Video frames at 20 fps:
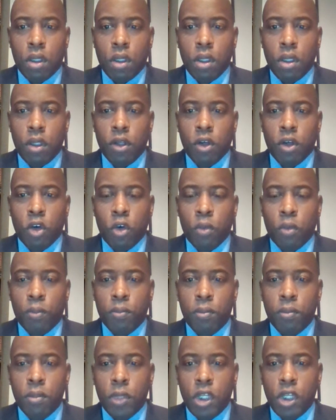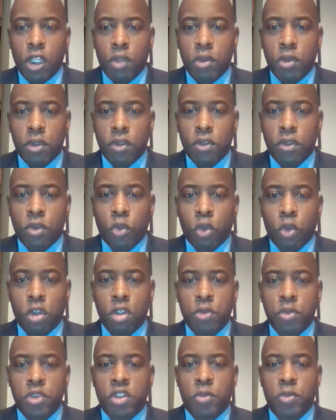Hello, my name is
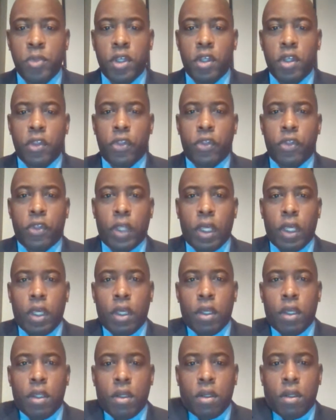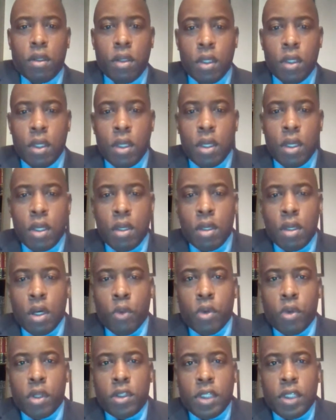William Smith, and I
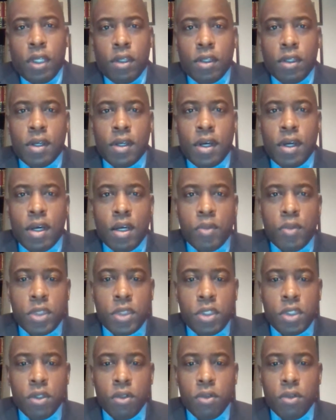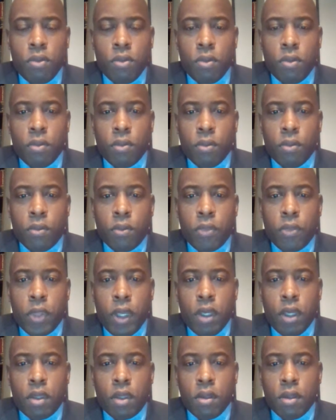want to take the time to
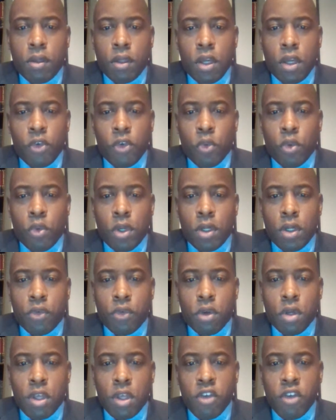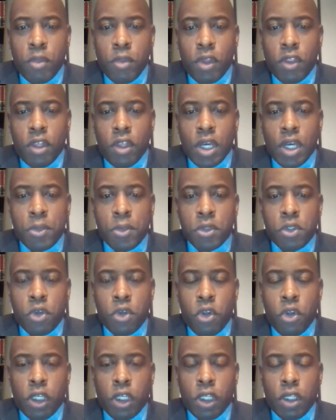thank everyone for giving me the
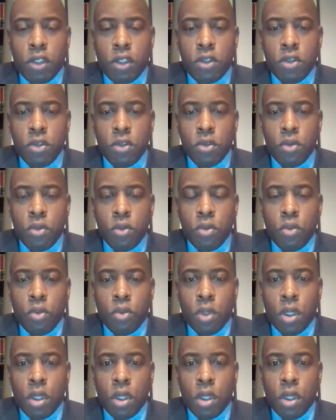opportunity to